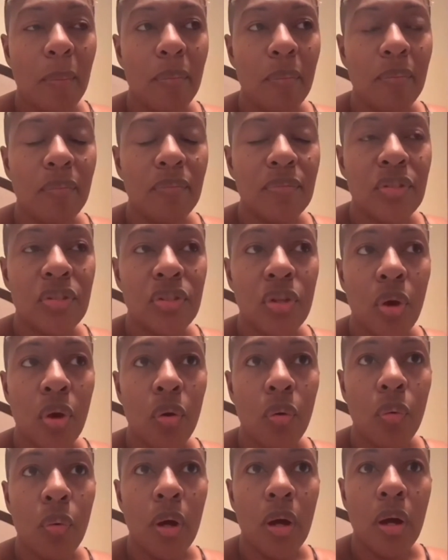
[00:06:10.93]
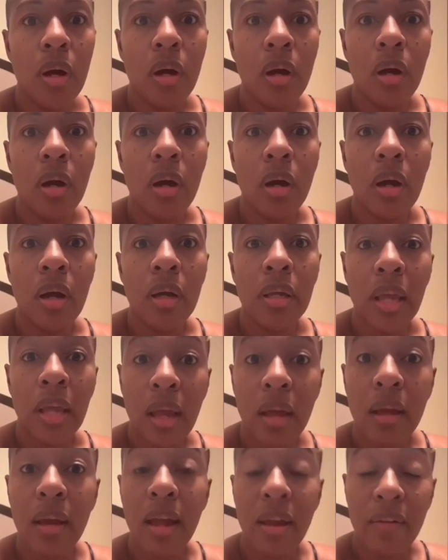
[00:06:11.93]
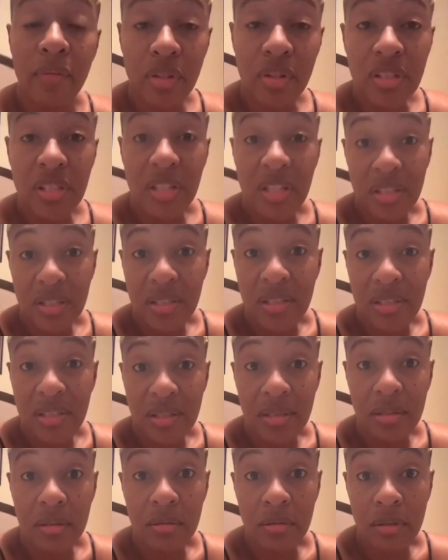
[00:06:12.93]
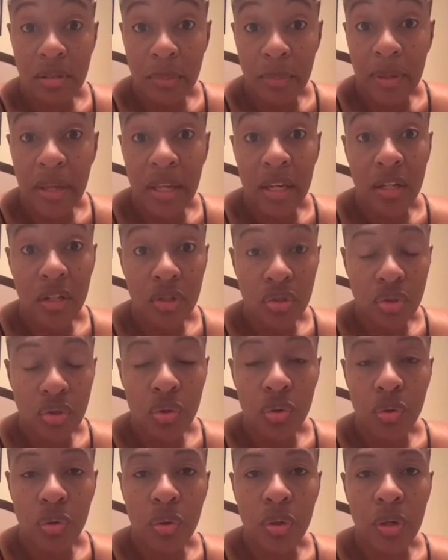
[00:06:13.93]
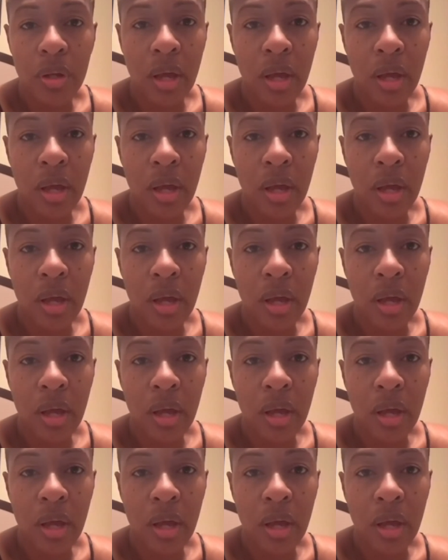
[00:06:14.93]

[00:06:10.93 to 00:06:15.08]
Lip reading: So yeah, ever since the beginning of June,